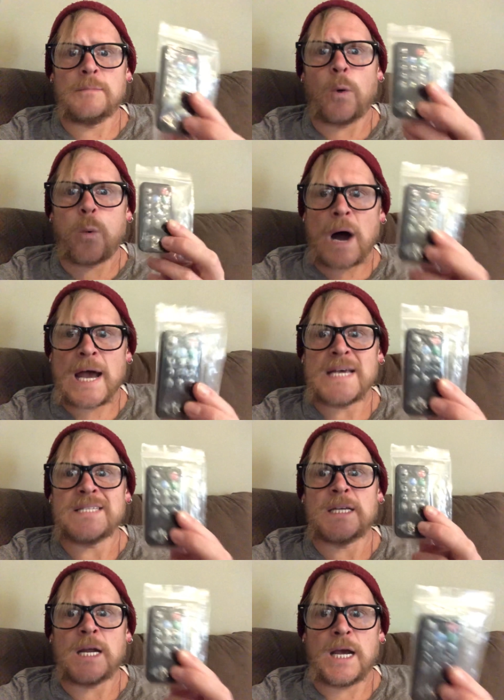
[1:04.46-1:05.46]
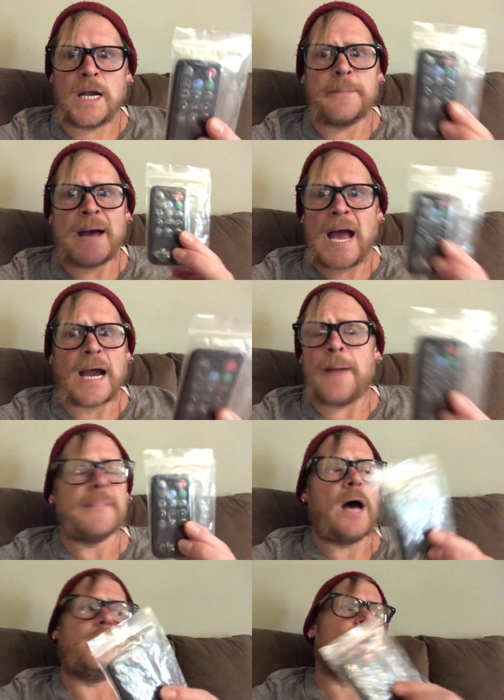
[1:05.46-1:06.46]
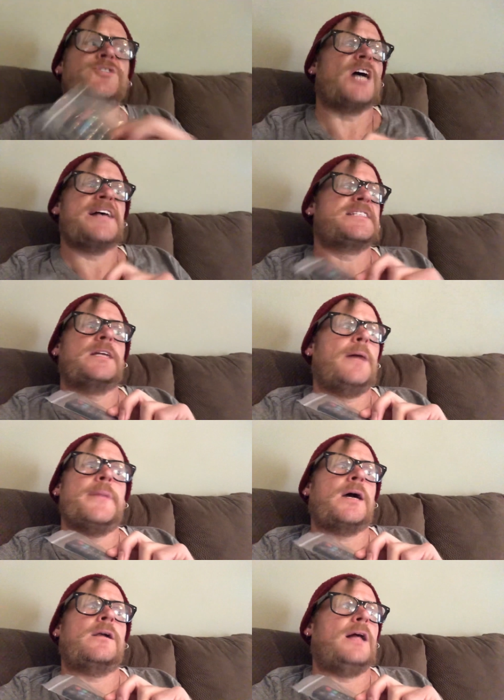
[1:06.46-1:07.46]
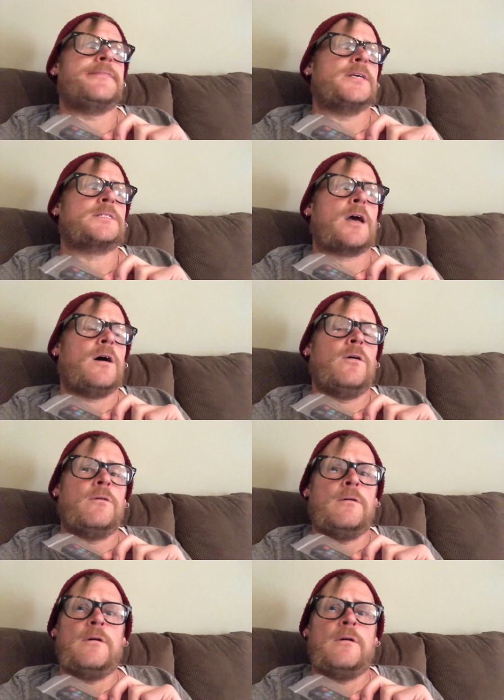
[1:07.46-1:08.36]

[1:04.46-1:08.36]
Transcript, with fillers: But why is it in a bag? I'm not, no, Justin, I'm not going to let this go.